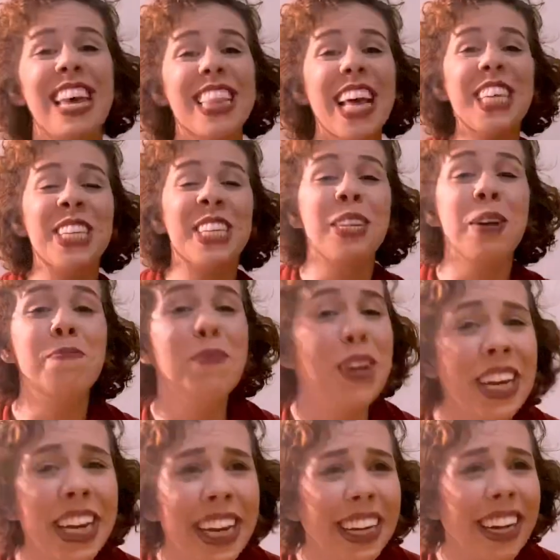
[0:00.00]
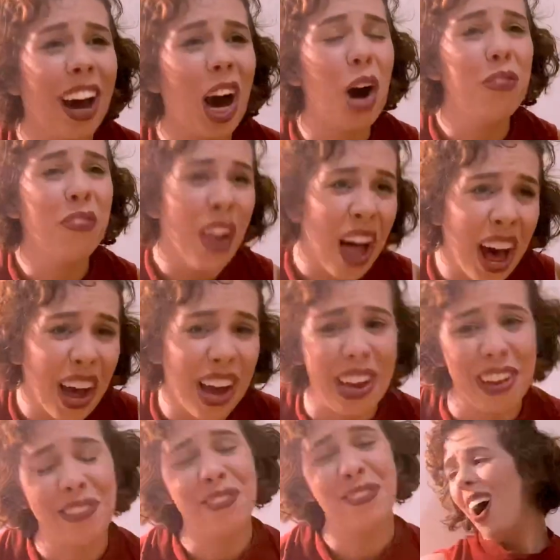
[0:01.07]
that's the meaning of life.